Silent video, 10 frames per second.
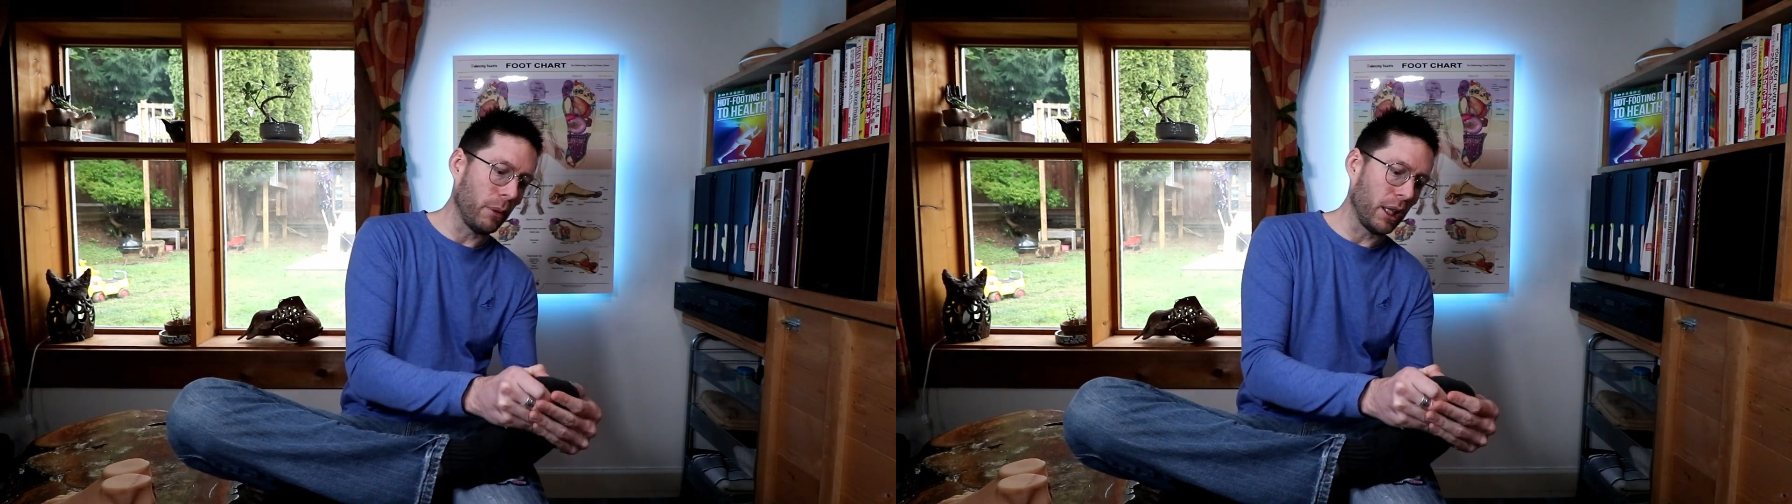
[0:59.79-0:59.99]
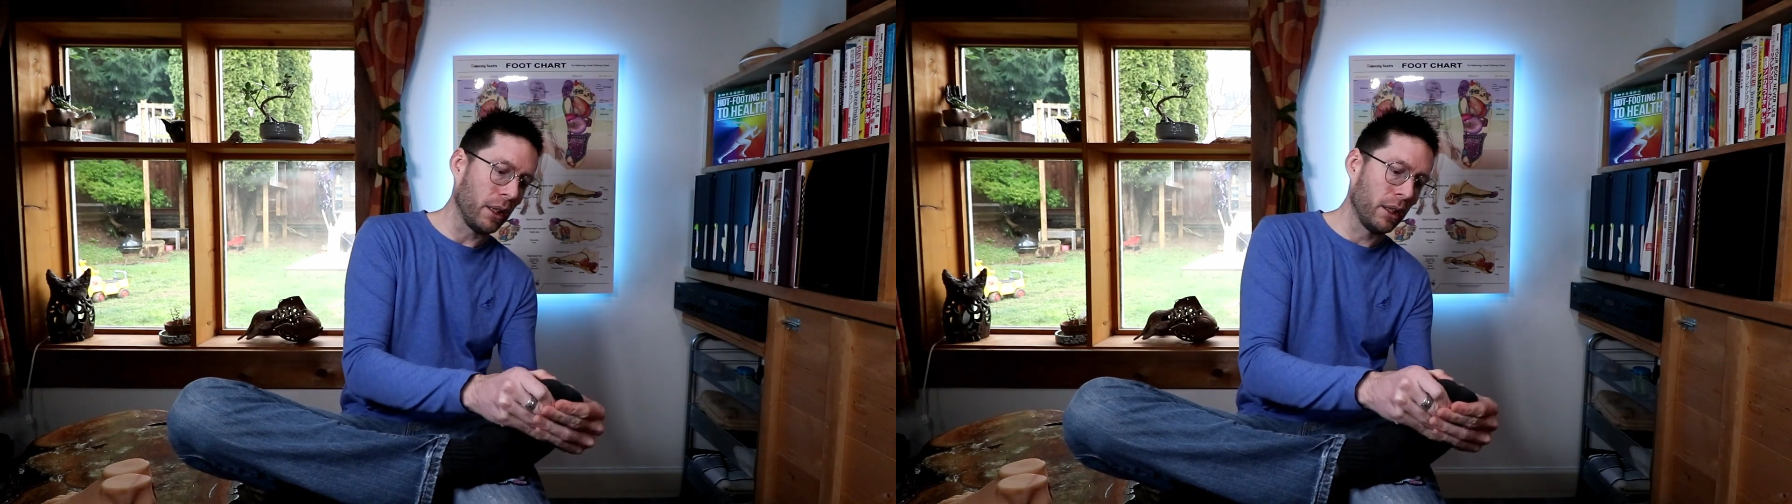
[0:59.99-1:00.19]

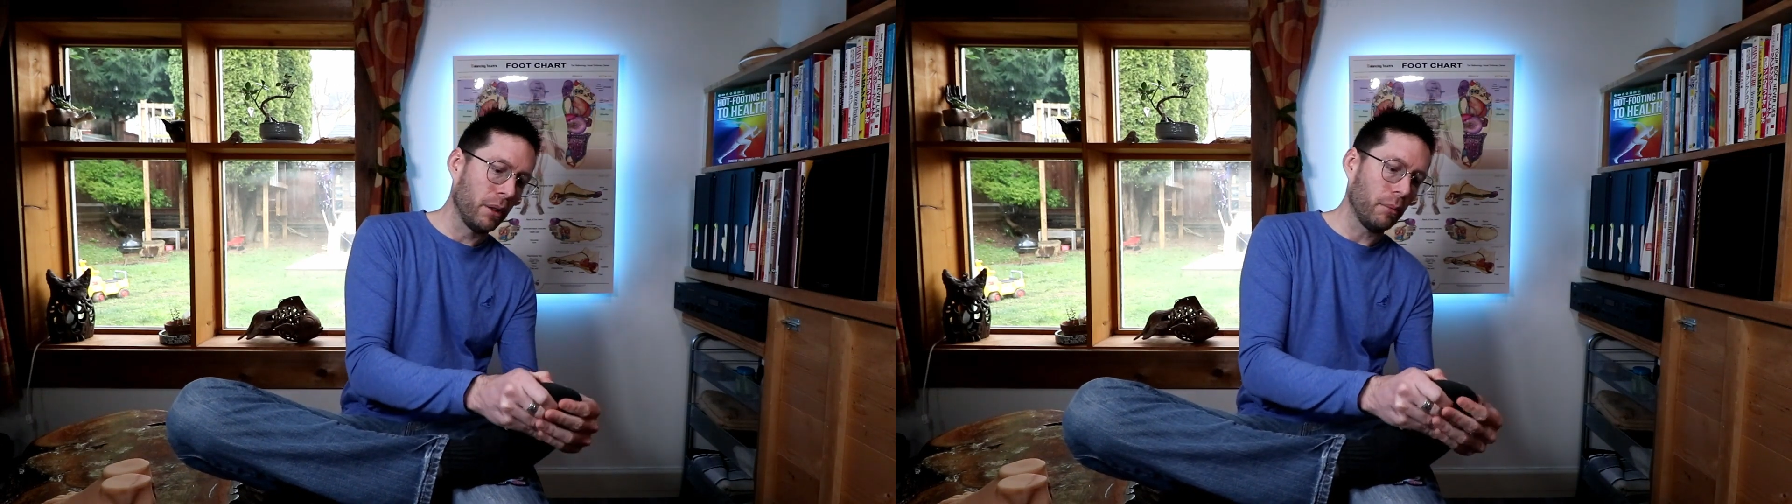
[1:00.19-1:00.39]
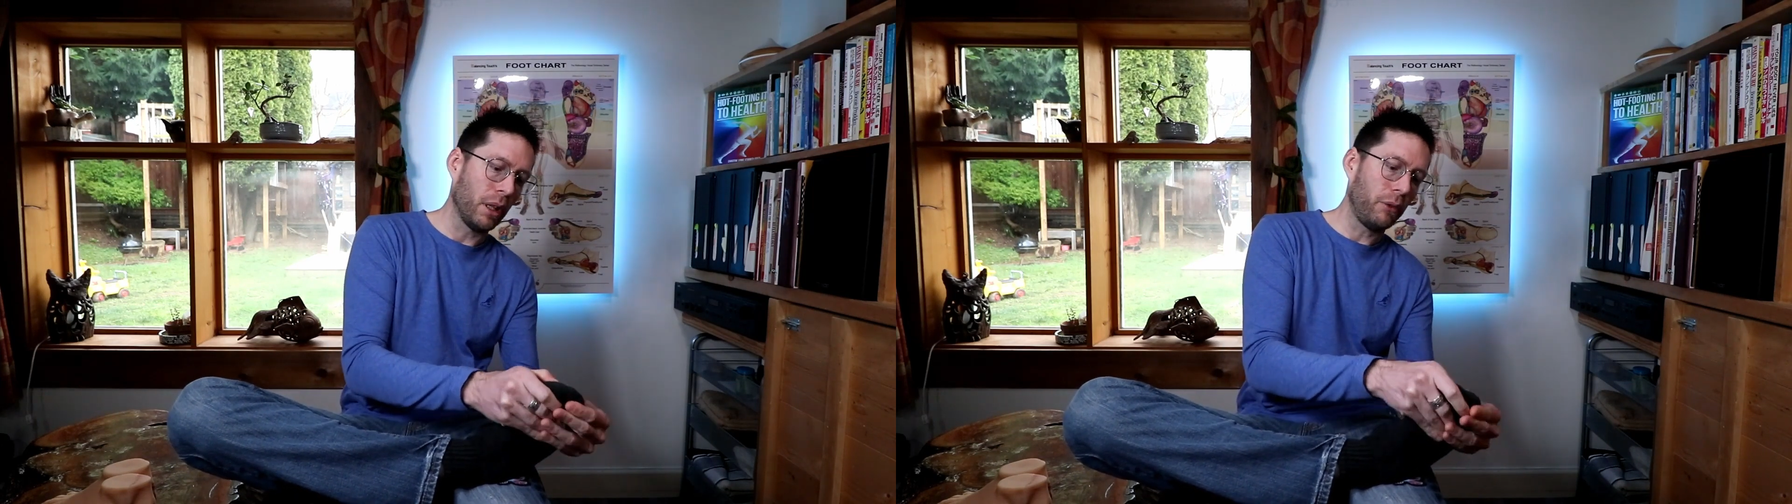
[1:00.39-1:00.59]
my,
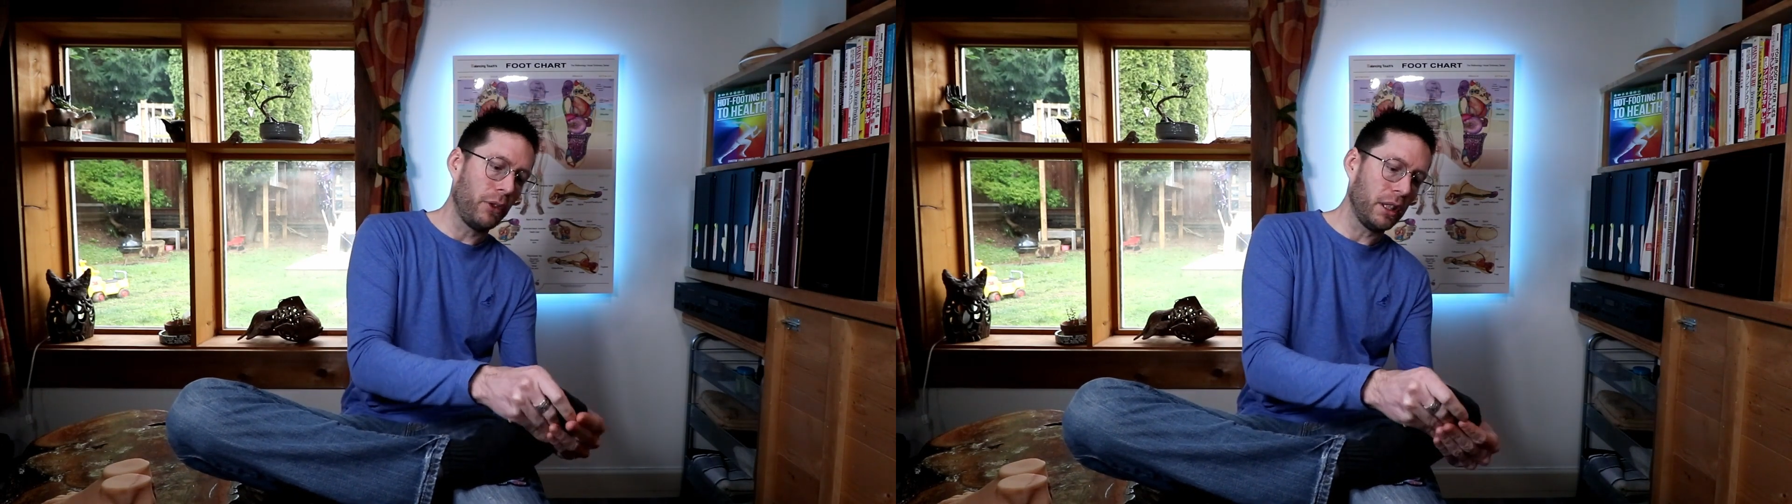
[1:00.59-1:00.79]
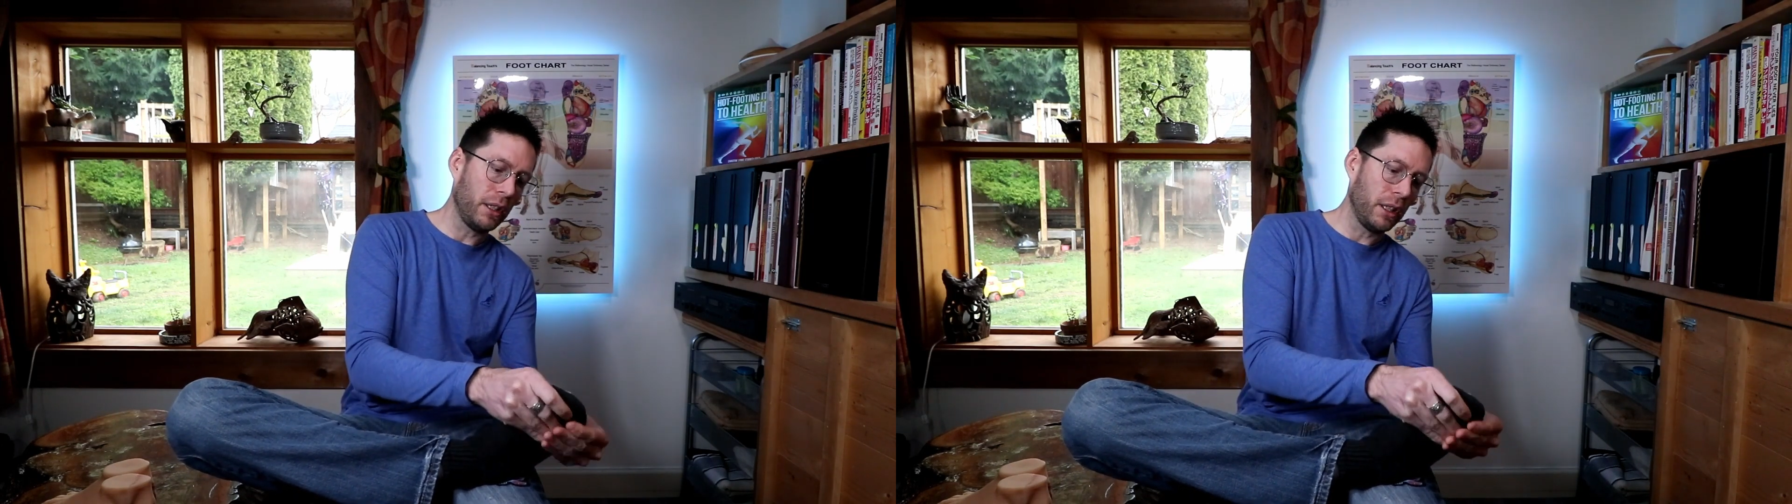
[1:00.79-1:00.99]
my
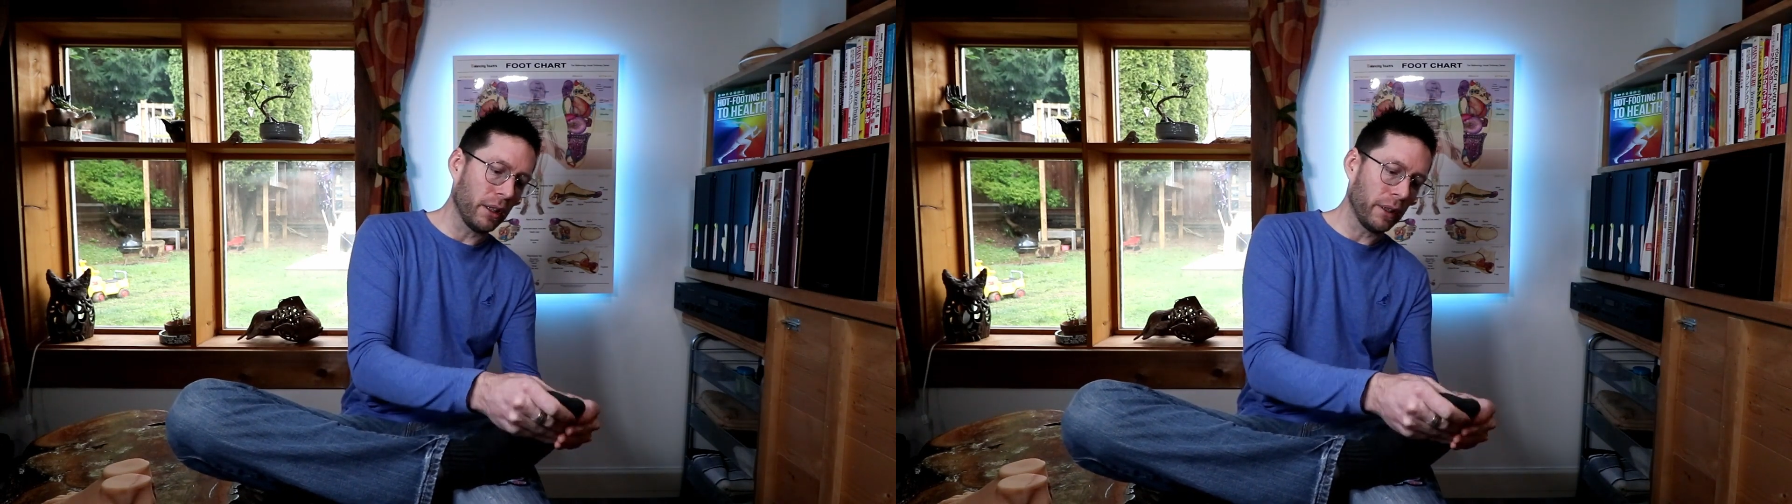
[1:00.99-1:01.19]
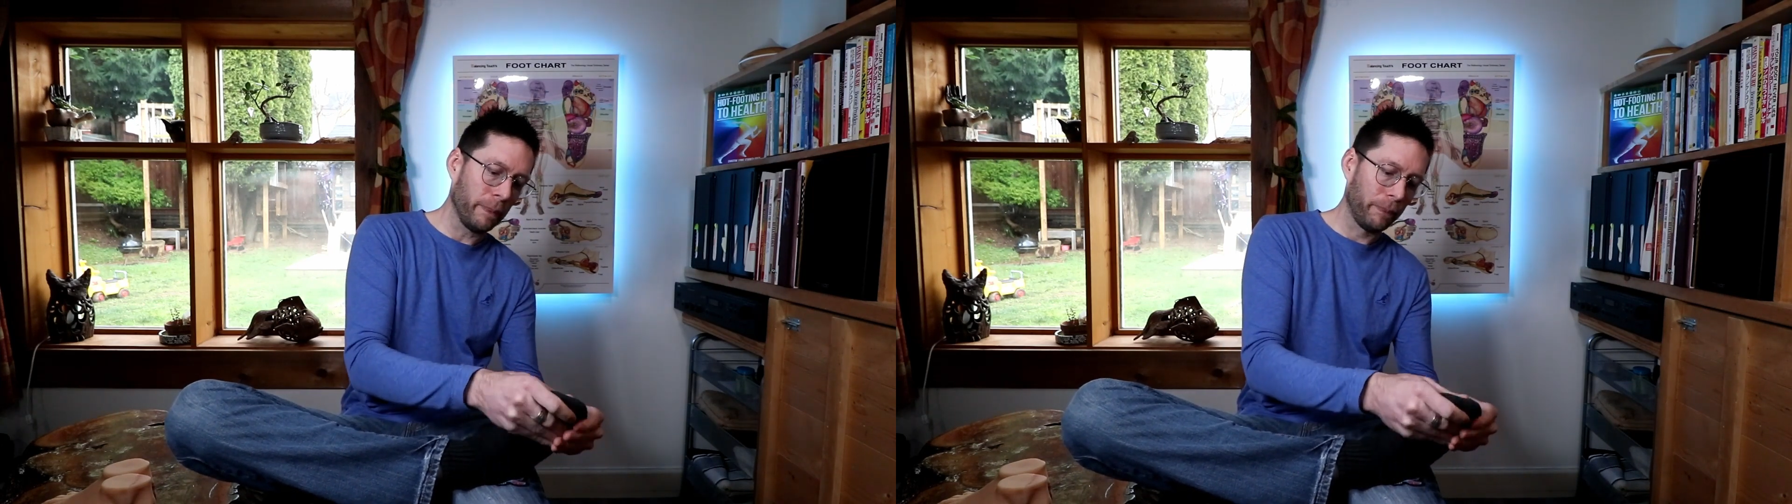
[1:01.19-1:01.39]
feet
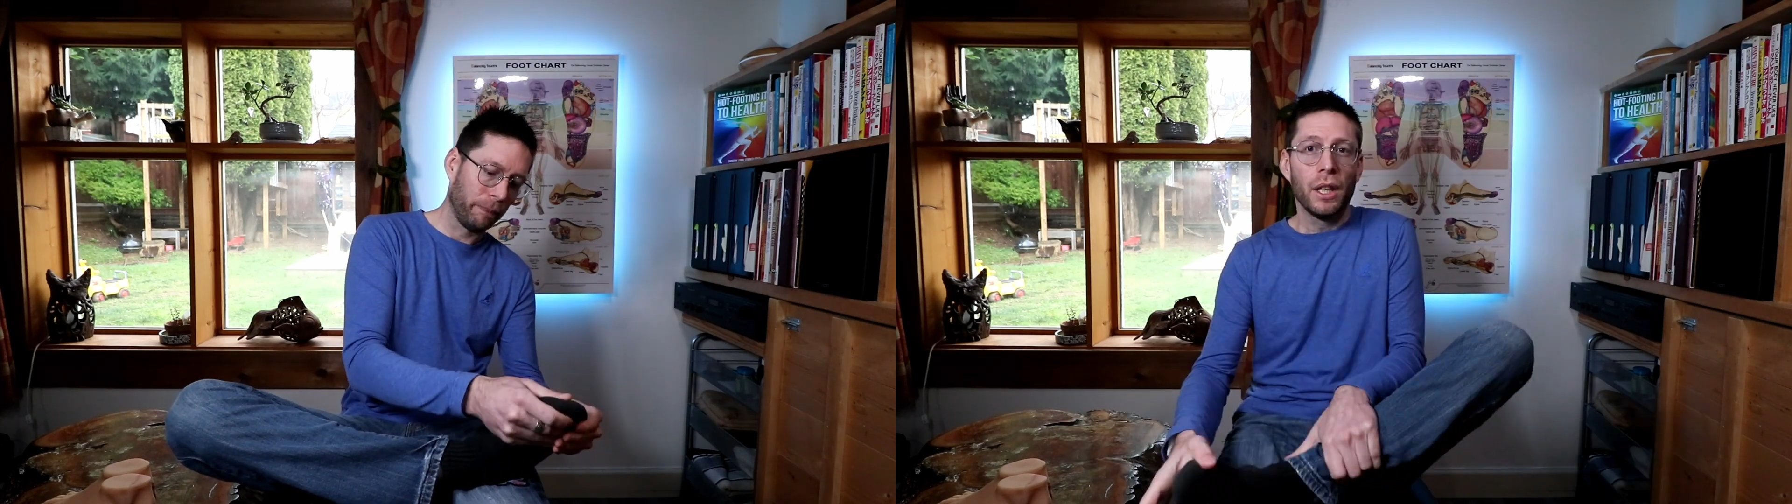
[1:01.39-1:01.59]
here.